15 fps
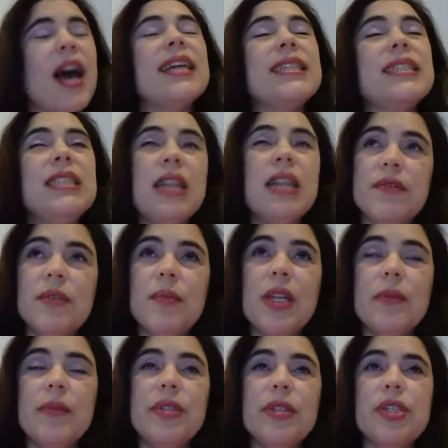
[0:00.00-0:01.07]
I'd love to
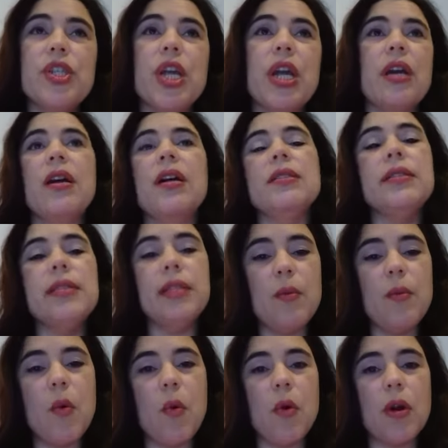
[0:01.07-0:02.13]
be able to share a
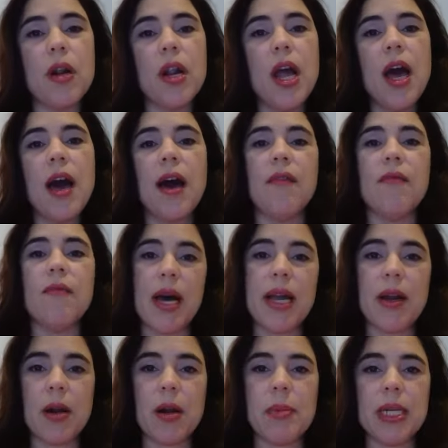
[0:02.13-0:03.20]
little more of
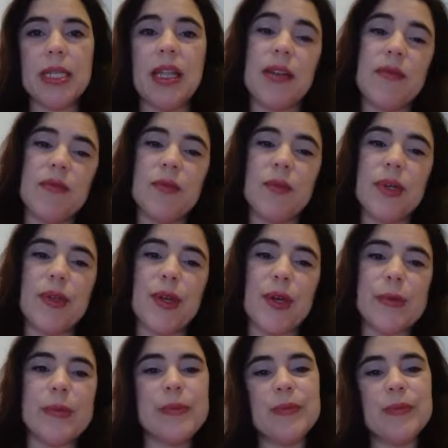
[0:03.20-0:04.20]
my Arbonne life with you.